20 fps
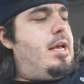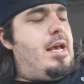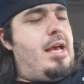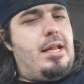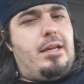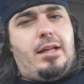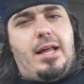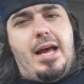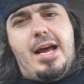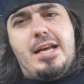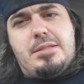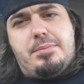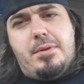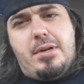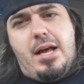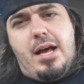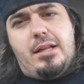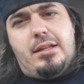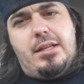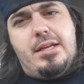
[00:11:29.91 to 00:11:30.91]
And last but
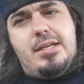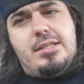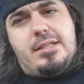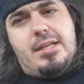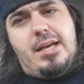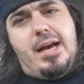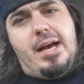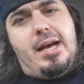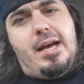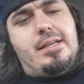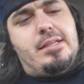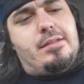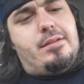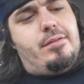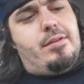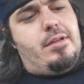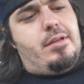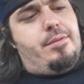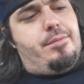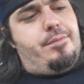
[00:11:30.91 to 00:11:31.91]
not least,
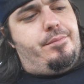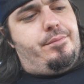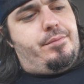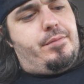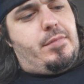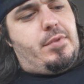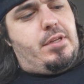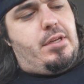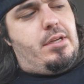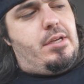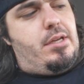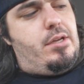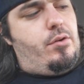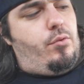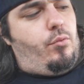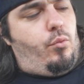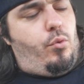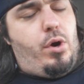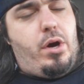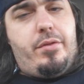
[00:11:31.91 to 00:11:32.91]
guys,
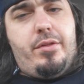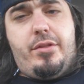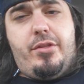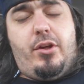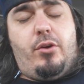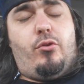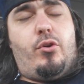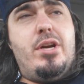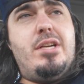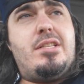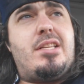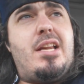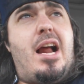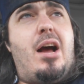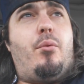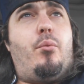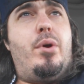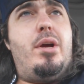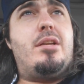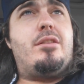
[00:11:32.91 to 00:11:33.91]
one the reason
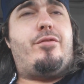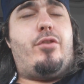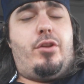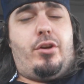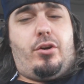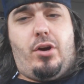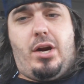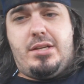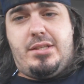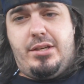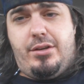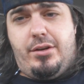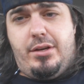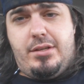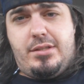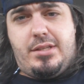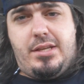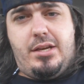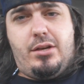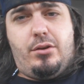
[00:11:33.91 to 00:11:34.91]
I went for the Criterion
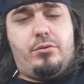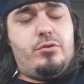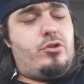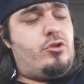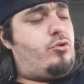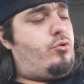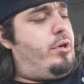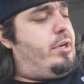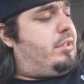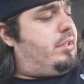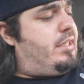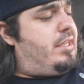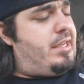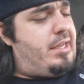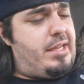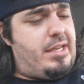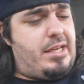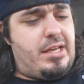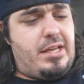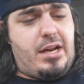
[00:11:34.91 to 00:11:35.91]
sale strictly
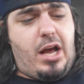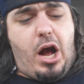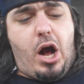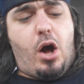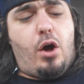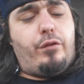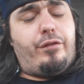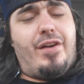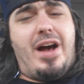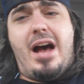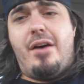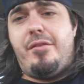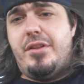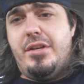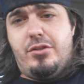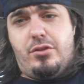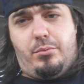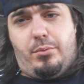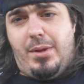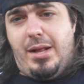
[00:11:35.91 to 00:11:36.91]
again, all five of
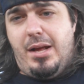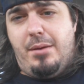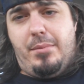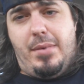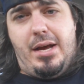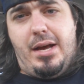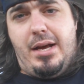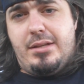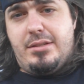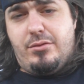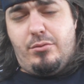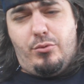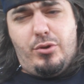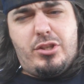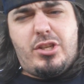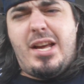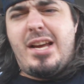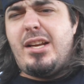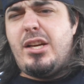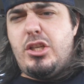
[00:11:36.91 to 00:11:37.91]
these are blind buys, so we're
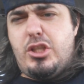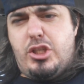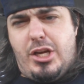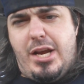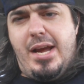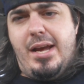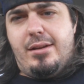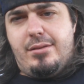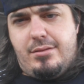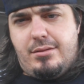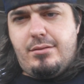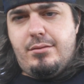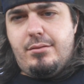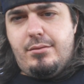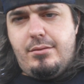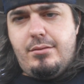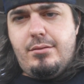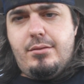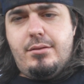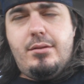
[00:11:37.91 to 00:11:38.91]
taking a chance.
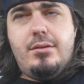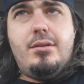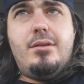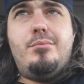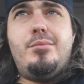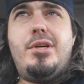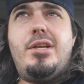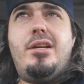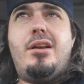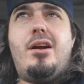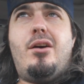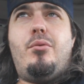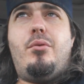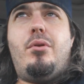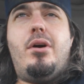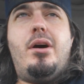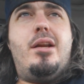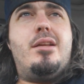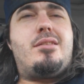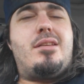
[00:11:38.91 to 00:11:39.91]
But you know
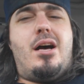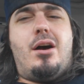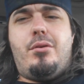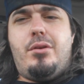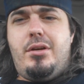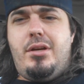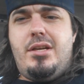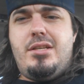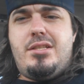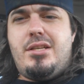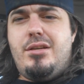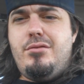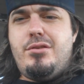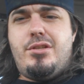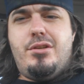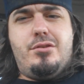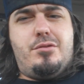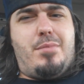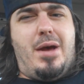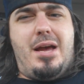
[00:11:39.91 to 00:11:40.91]
what? It's all goody two
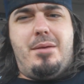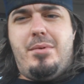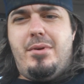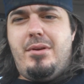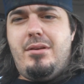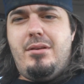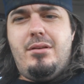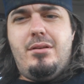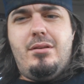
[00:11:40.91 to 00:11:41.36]
shoes, baby.